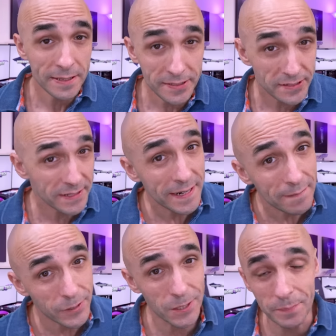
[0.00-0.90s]
It's an
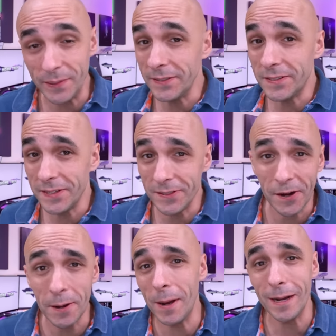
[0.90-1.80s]
inevitability
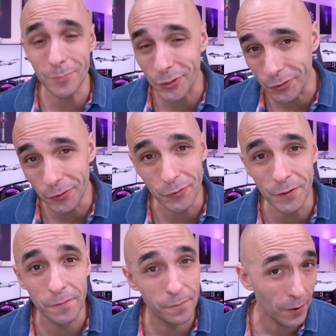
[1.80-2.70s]
that I'm
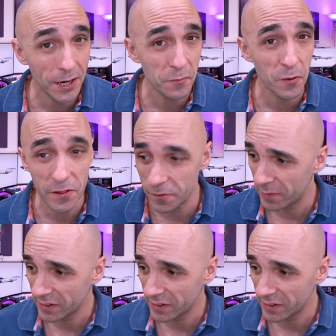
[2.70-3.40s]
absolutely fine with